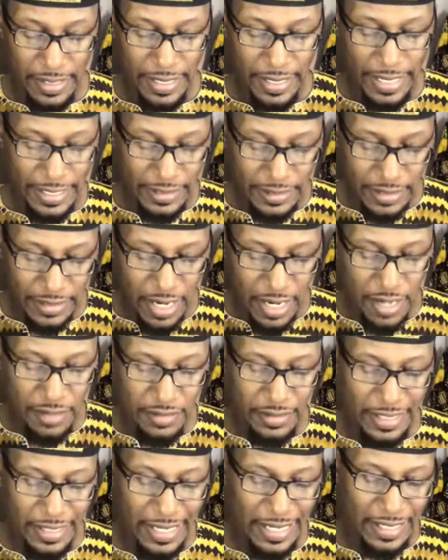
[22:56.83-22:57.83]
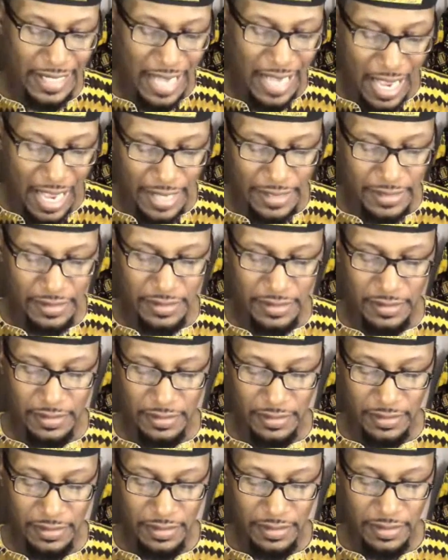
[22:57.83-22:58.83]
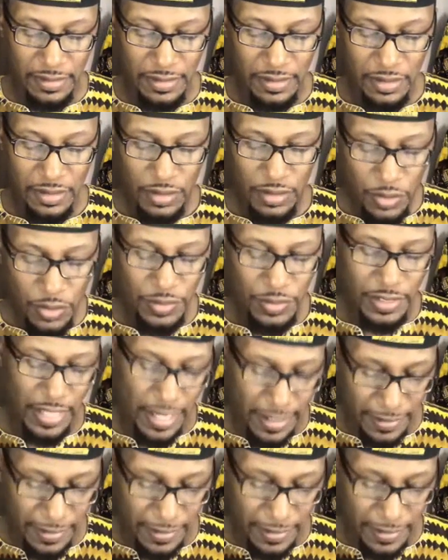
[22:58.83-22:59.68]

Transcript: and scarce an honest Hoosay.